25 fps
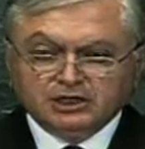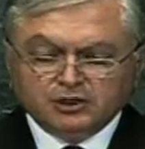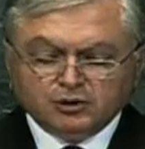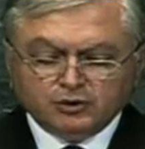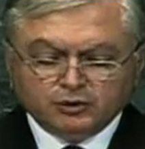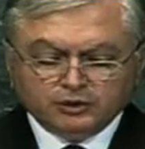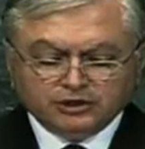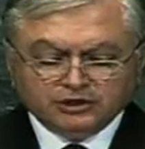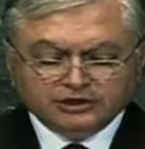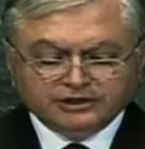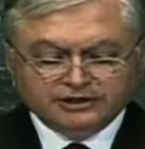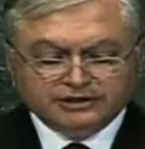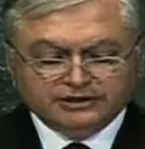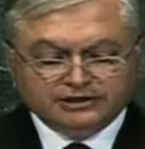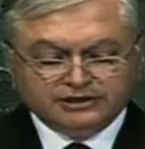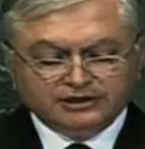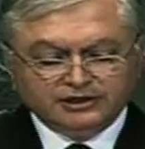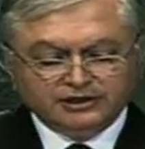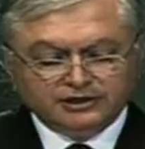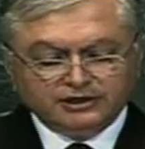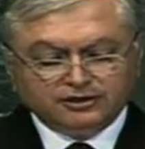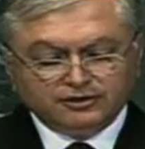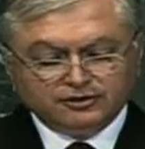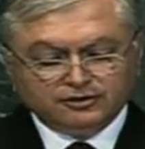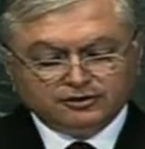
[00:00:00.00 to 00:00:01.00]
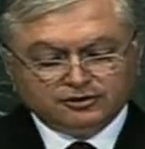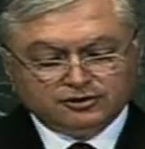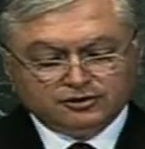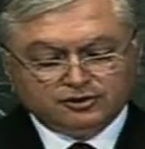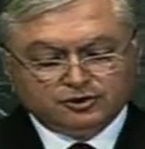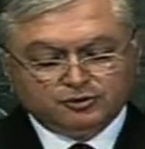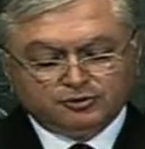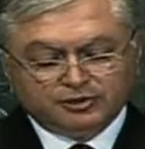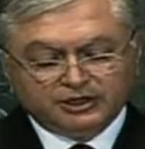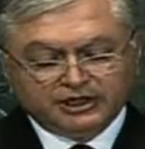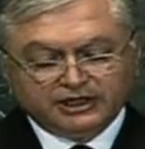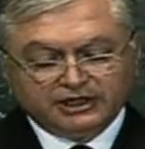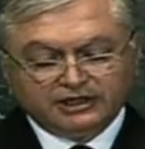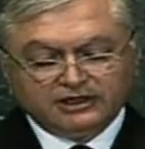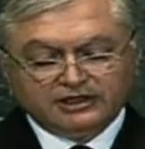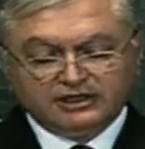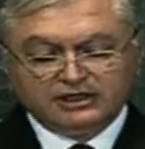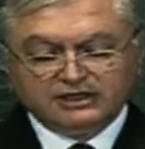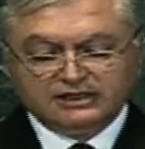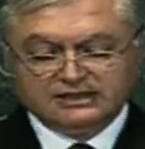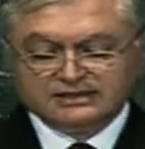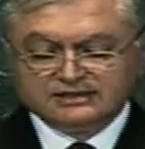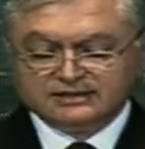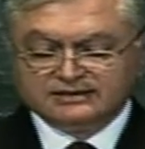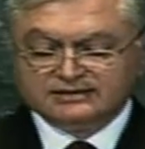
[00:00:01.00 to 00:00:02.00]
will continue to bring
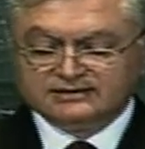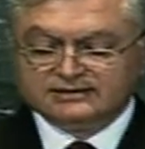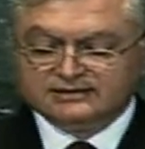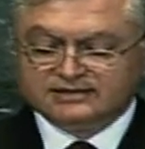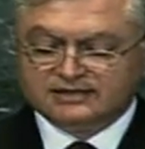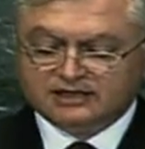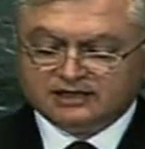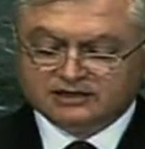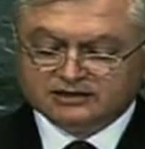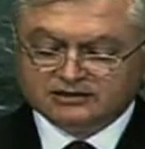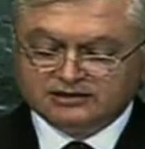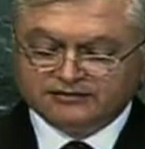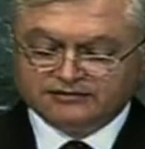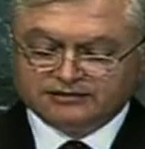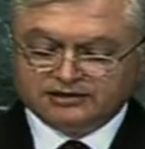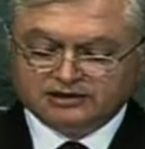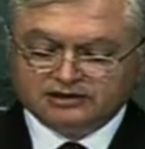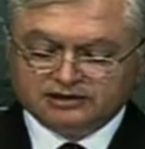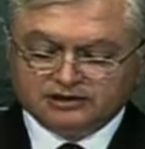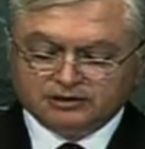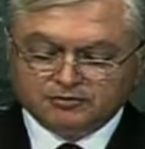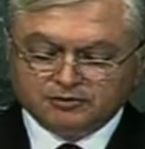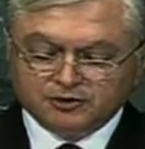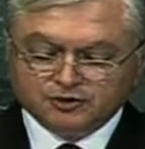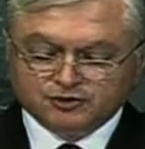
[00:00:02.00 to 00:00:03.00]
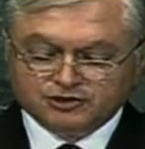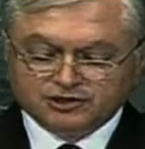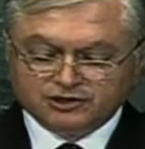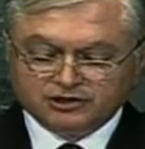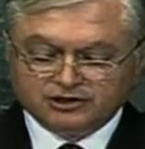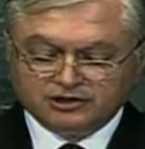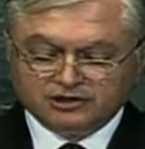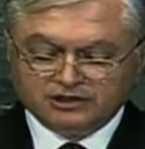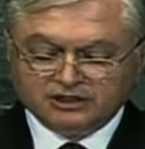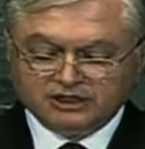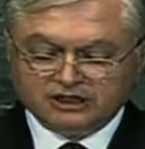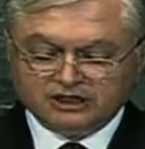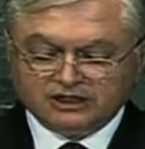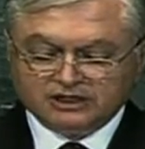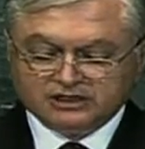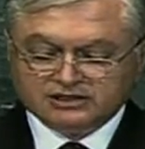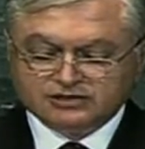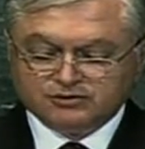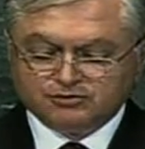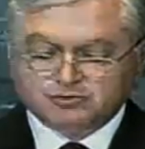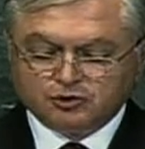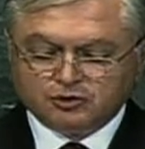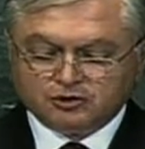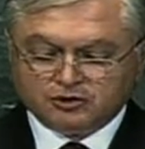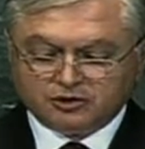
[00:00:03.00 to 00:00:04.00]
its constructive contribution in
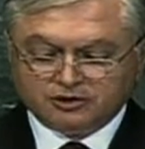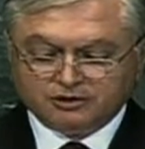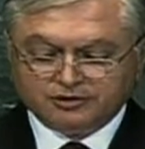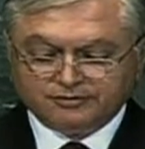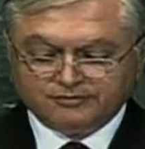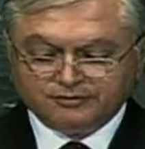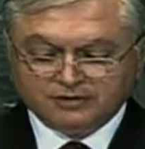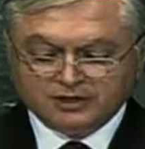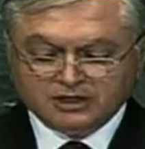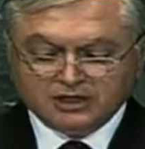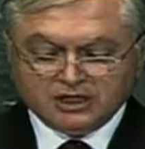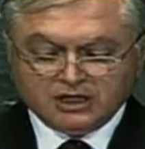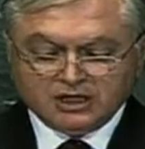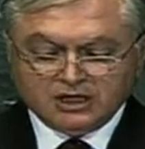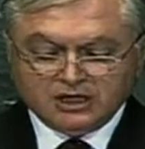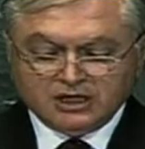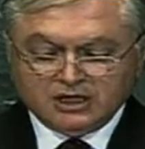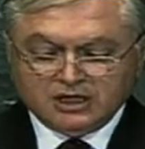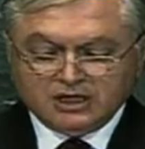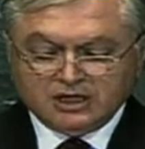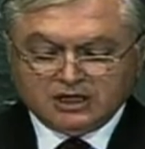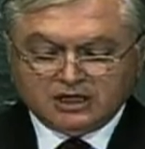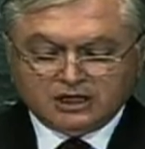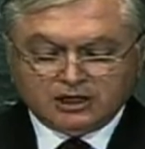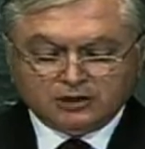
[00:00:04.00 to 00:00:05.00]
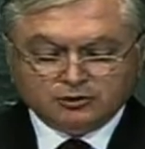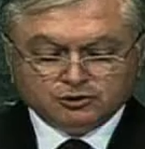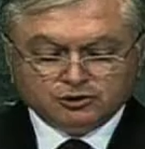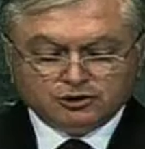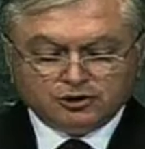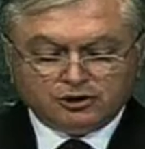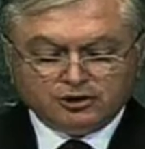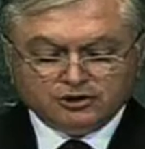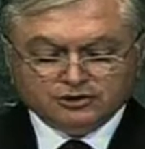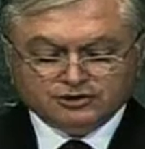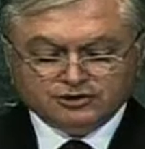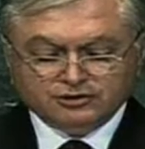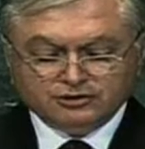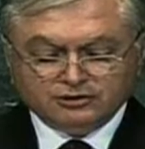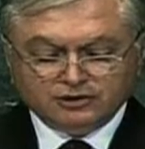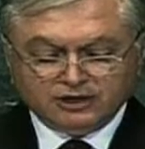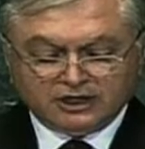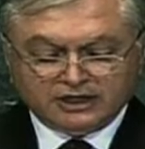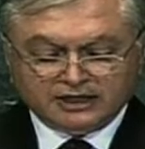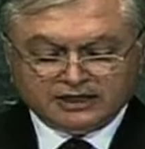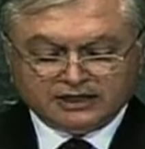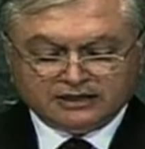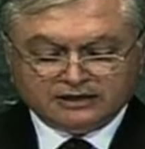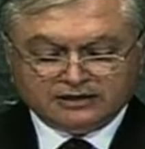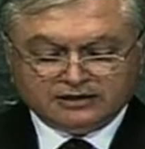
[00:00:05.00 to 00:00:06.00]
its work. I would also
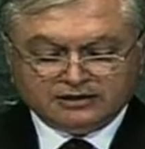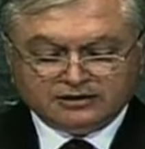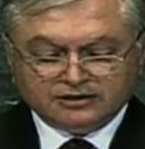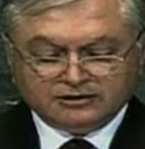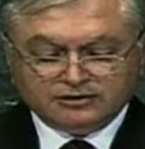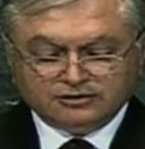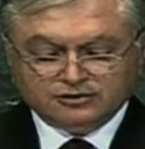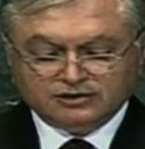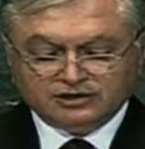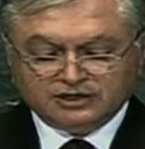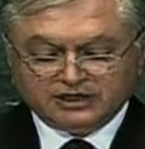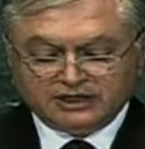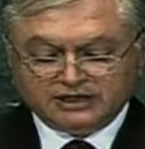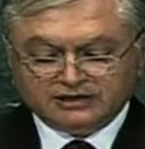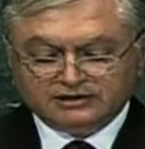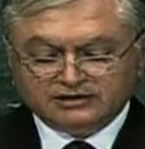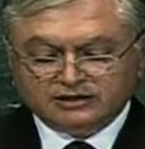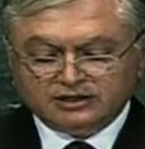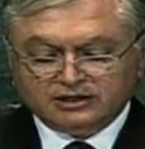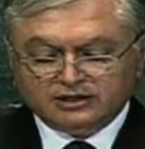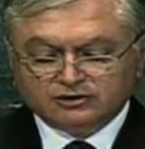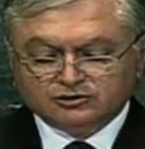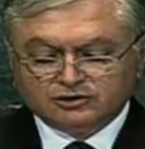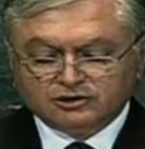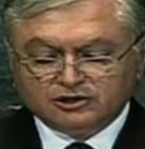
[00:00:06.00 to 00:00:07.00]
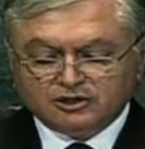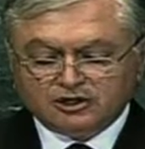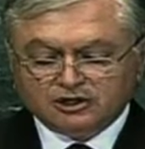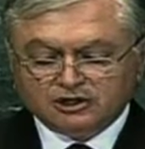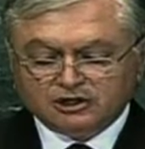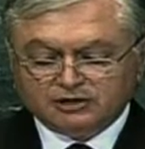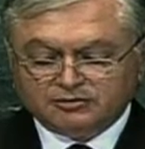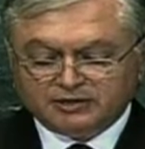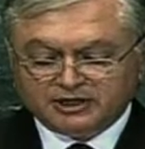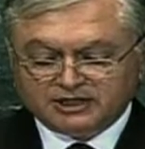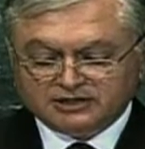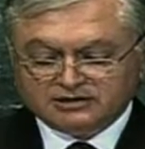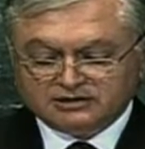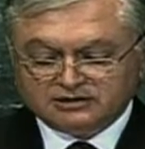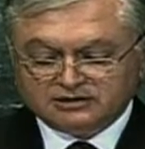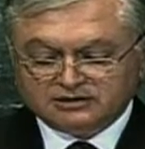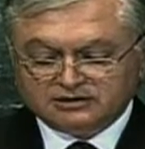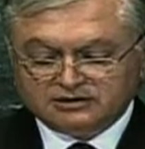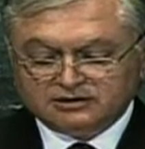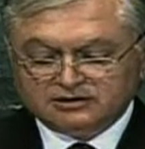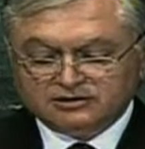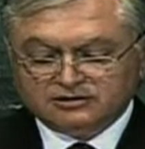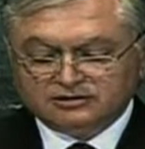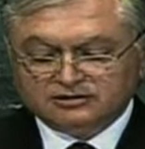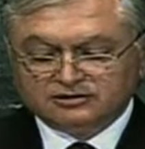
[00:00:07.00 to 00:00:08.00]
like to thank the outgoing
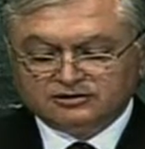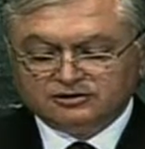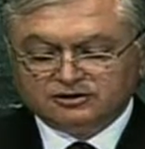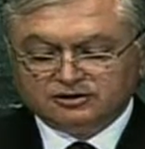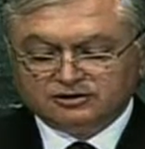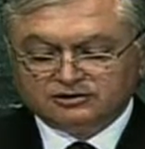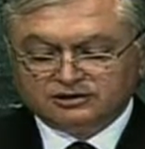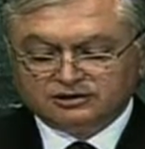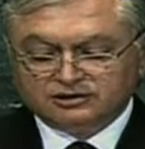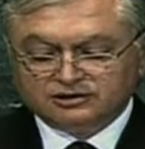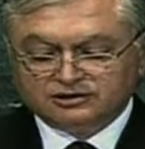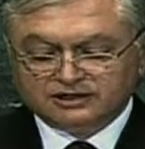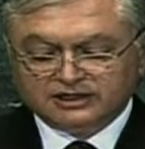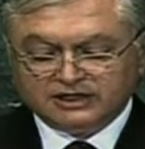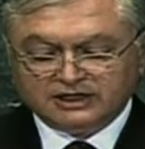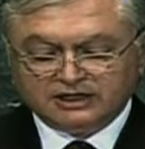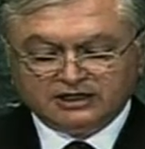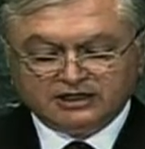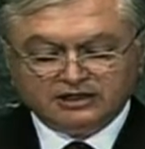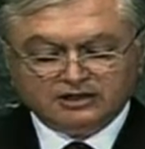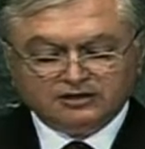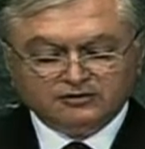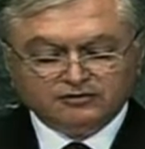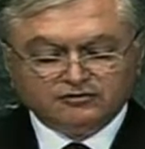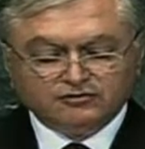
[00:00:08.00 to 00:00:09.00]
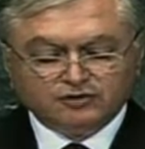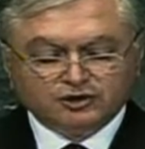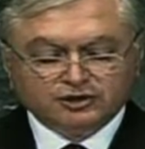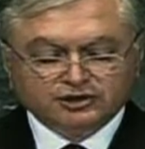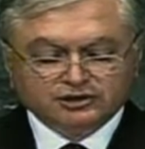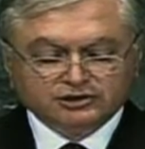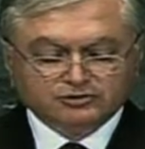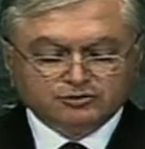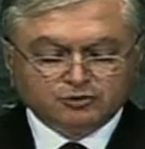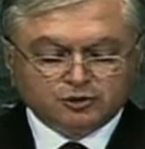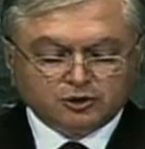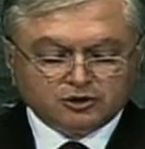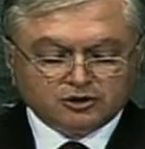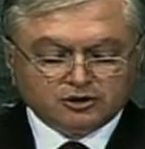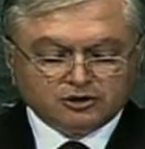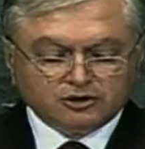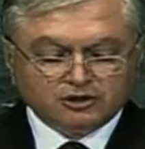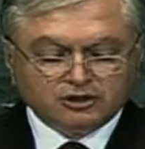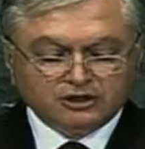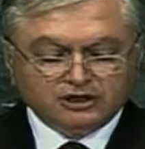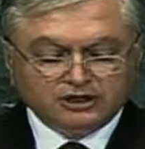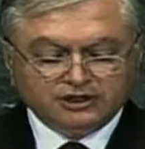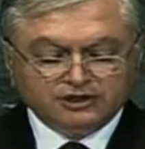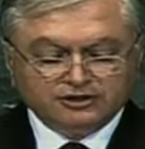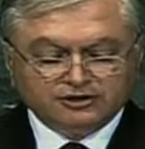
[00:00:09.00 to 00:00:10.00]
President, Dr. Treki, for his work
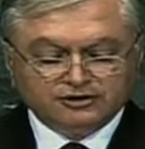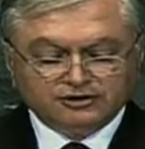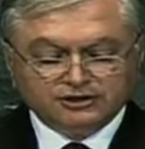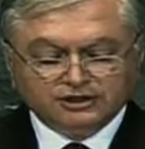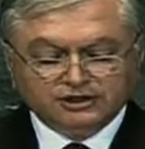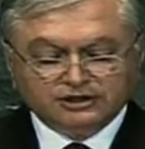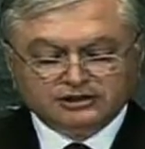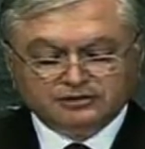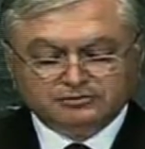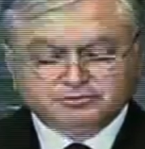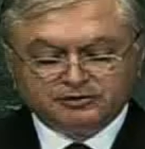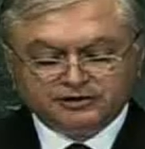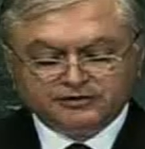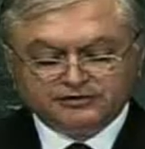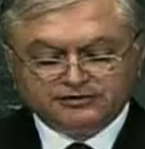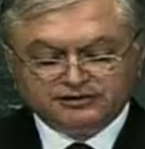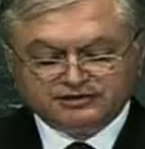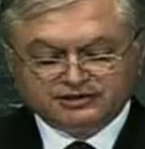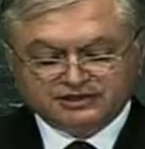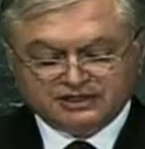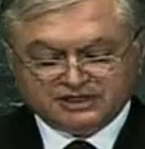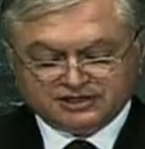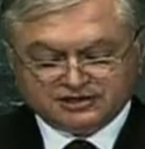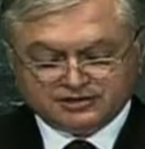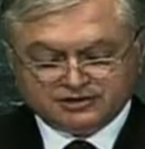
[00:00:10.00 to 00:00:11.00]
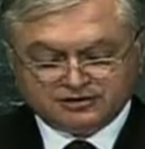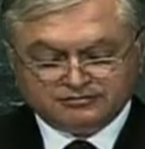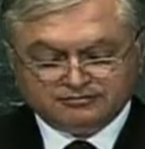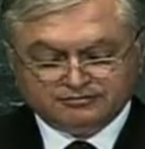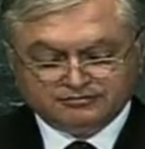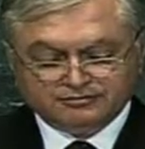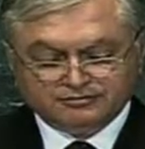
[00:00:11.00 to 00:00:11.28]
during the previous session.